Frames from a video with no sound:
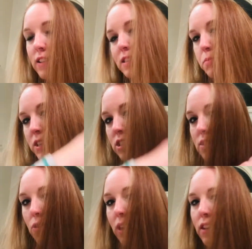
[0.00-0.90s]
This brush
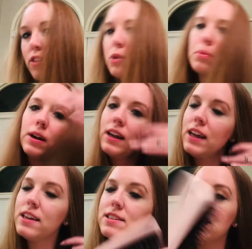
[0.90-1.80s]
is going through pretty
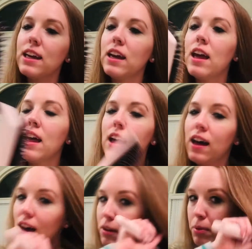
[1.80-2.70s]
easy.
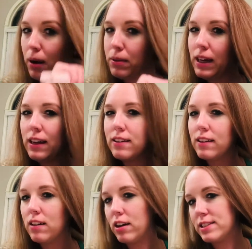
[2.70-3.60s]
I'd probably
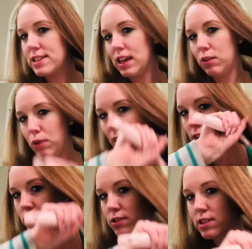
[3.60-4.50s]
honestly
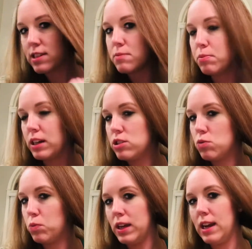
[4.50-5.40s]
rather use this brush
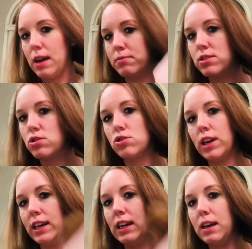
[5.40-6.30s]
when I'm
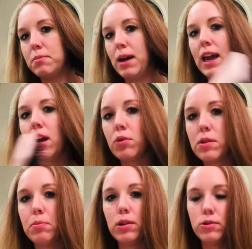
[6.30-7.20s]
straightening my hair with
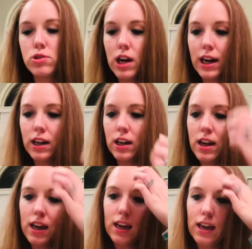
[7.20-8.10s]
a blow dryer.
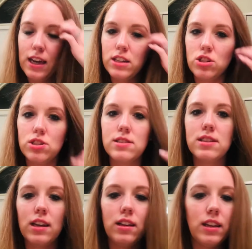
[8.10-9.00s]
It
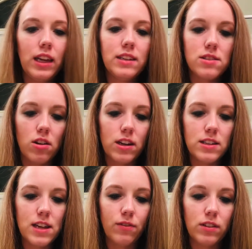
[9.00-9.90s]
clings on
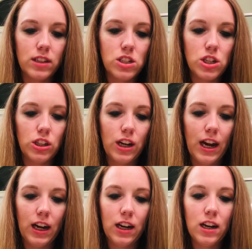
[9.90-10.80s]
definitely to your
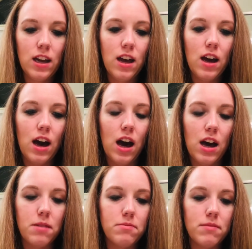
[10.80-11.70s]
hair.
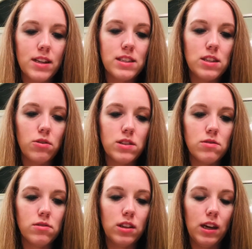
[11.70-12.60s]
And so
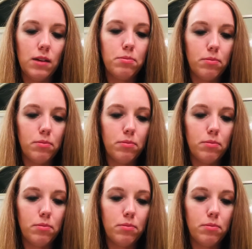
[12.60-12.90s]
it's really